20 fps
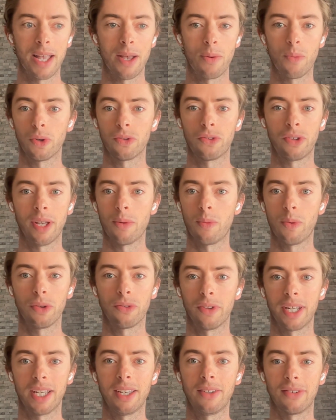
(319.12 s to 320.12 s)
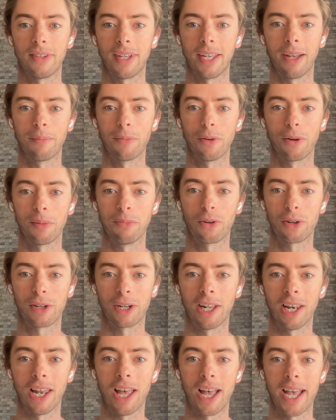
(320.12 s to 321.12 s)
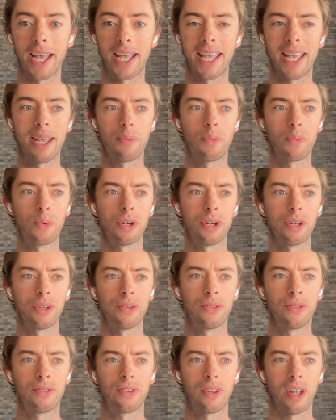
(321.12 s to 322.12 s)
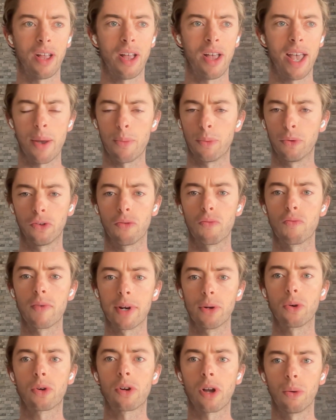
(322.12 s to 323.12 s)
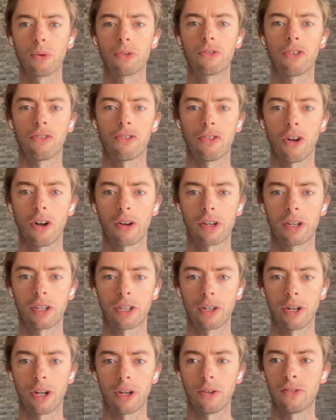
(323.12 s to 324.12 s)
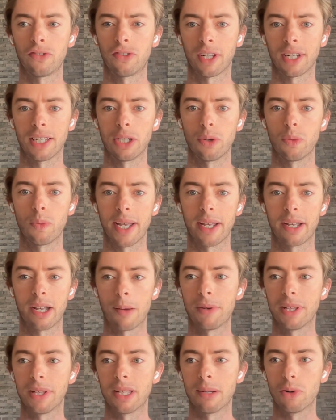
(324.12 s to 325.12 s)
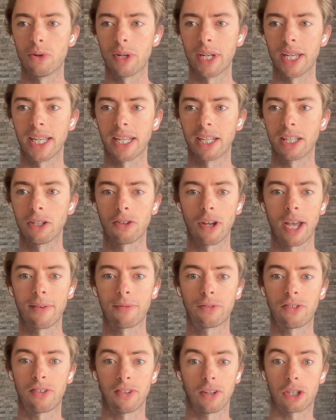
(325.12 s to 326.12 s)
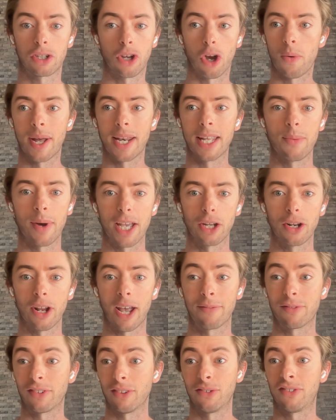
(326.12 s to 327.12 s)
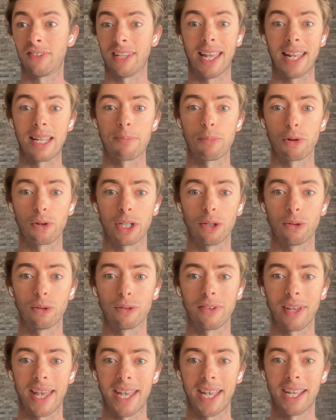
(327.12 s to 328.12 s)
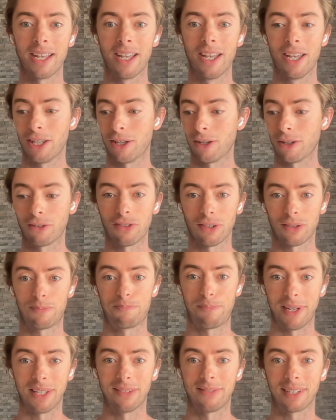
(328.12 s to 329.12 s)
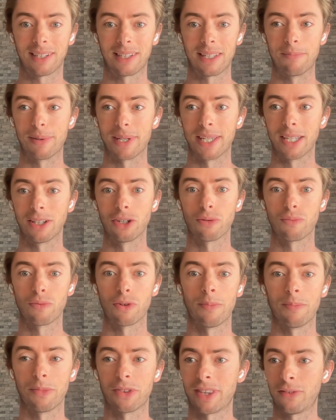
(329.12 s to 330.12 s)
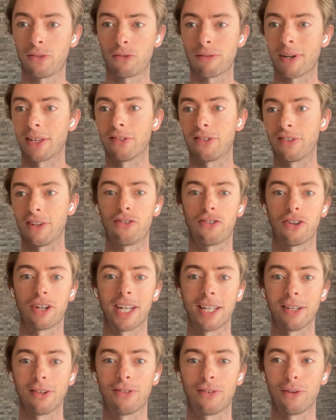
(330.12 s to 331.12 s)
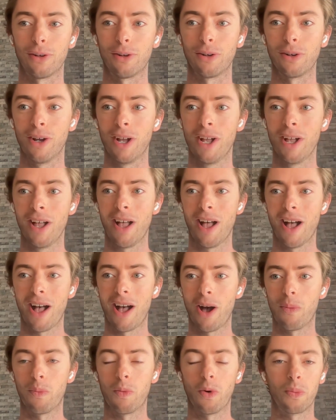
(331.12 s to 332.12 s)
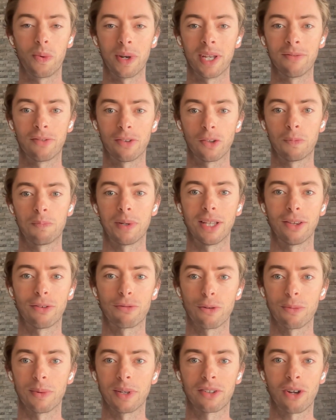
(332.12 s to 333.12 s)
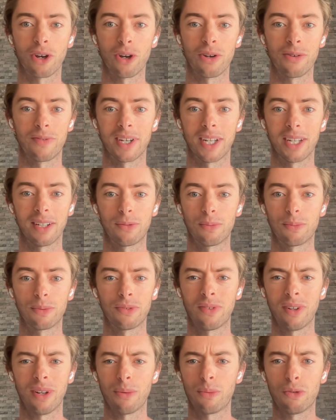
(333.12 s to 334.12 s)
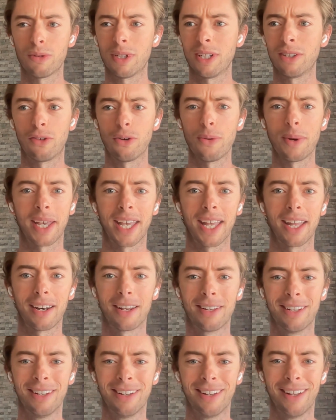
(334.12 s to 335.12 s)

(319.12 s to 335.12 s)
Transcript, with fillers: it was it wasn't easy. I'm not I'm not going to lie. It was uh, it was a real culture shock. You know, suddenly you wake up in the morning, you don't have to go anywhere, you don't have to see anybody all day. You can just basically be in your room. This transition into uh, what we've just been through with COVID was I was already doing it.